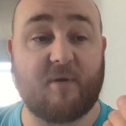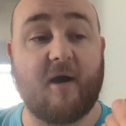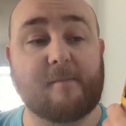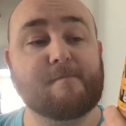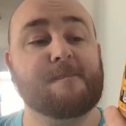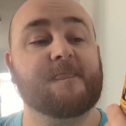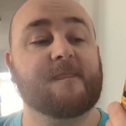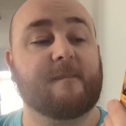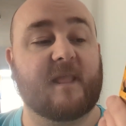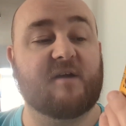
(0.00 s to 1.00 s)
But
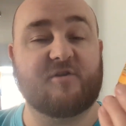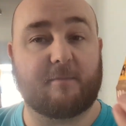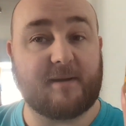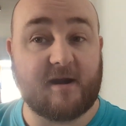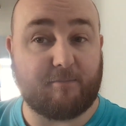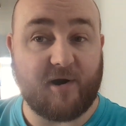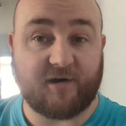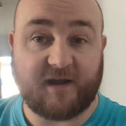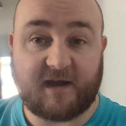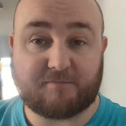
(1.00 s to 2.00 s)
if you're a peanut
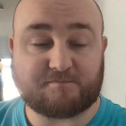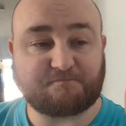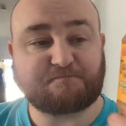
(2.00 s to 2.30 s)
butter guy,